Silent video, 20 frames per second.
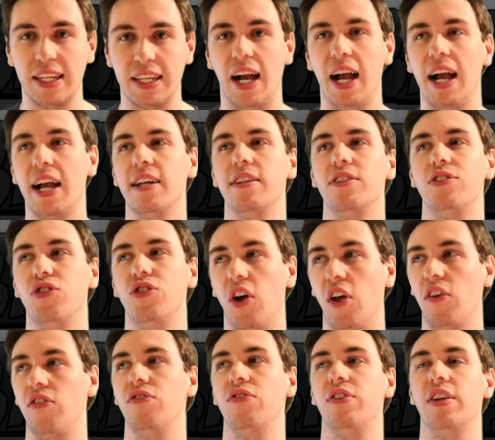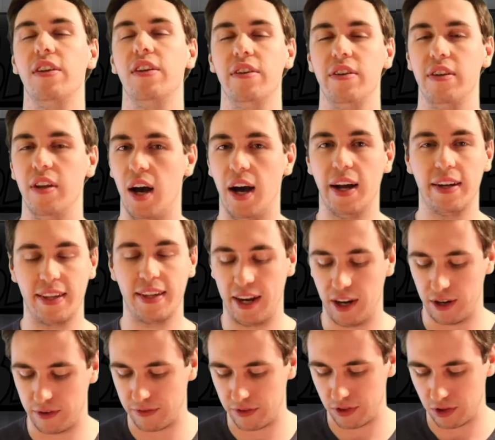I just did not
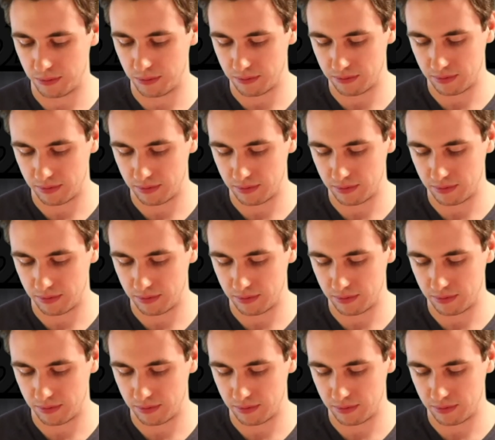care for them